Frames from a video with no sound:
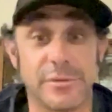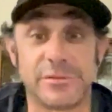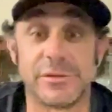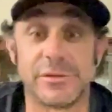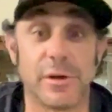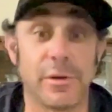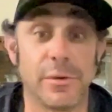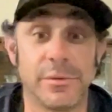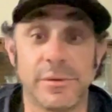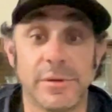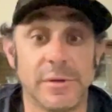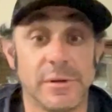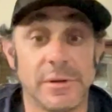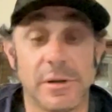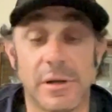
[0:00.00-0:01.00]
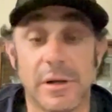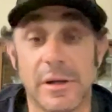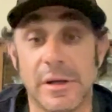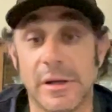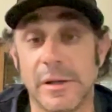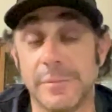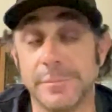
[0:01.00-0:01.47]
So
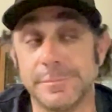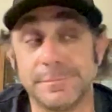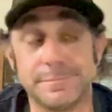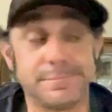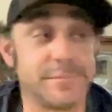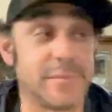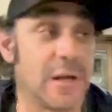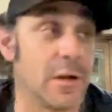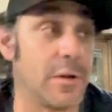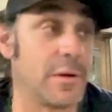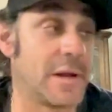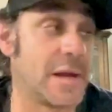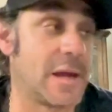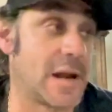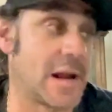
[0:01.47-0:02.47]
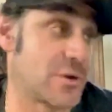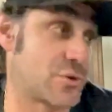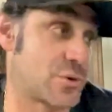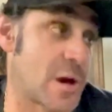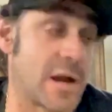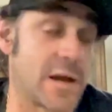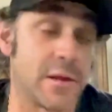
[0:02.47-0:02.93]
and I
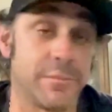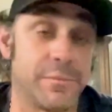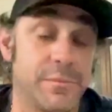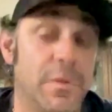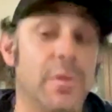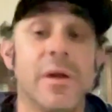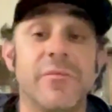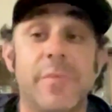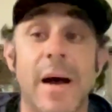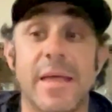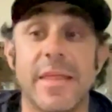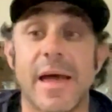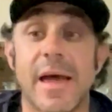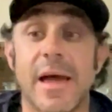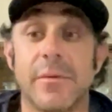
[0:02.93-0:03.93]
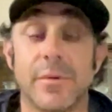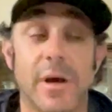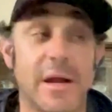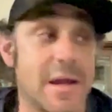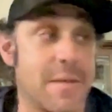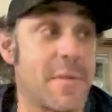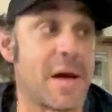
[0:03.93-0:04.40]
try to live by that, right?